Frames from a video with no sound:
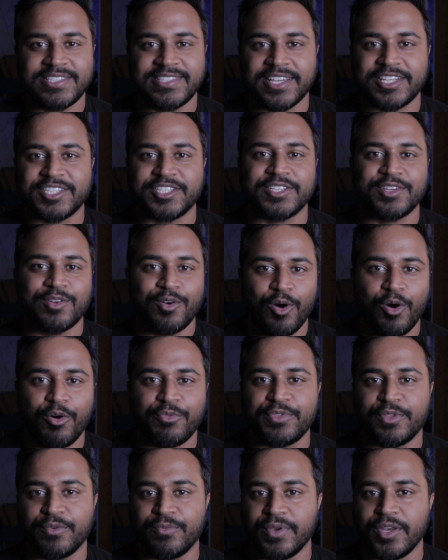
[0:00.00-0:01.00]
section
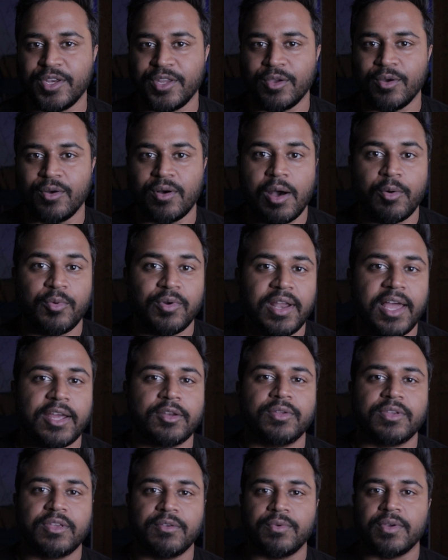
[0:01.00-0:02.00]
of the video, I would like
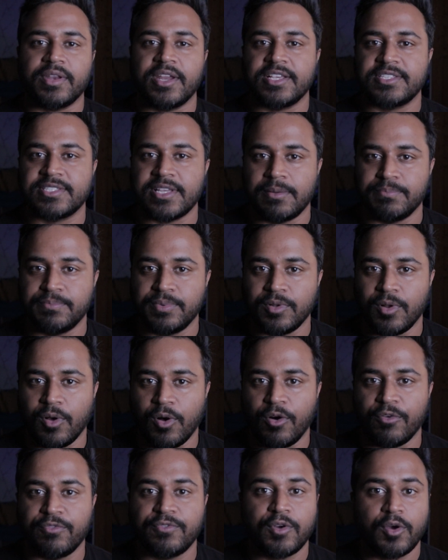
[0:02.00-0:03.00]
to give you an example
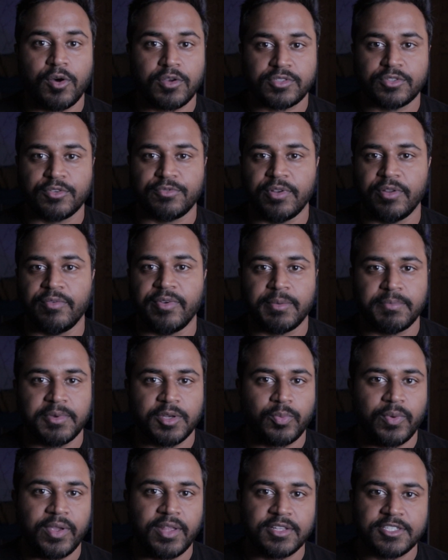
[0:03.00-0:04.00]
of cost of living
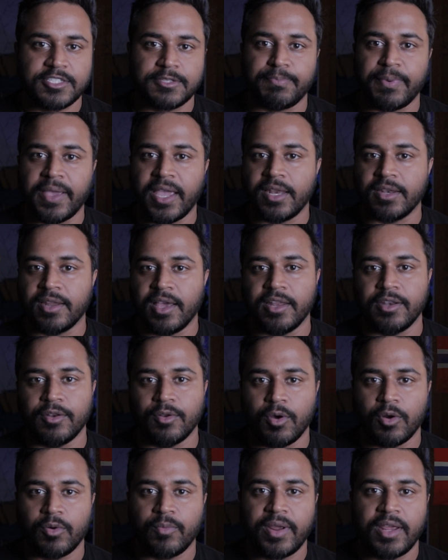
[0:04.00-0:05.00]
between Spain and
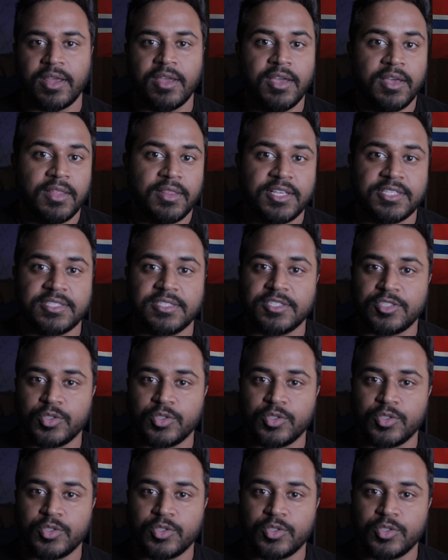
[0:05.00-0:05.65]
Norway. These are